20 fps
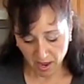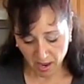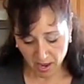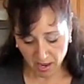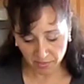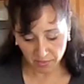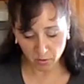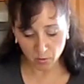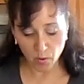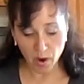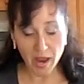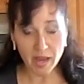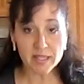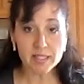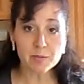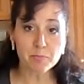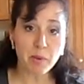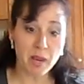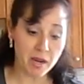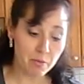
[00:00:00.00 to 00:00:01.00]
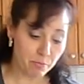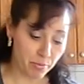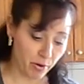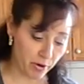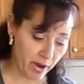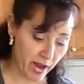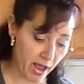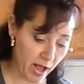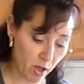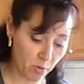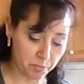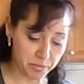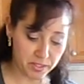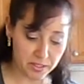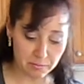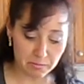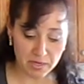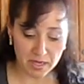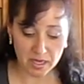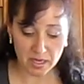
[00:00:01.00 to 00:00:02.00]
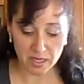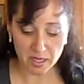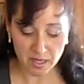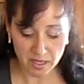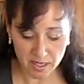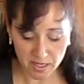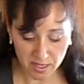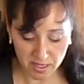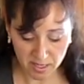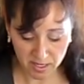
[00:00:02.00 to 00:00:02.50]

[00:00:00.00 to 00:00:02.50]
And the wax paper helps me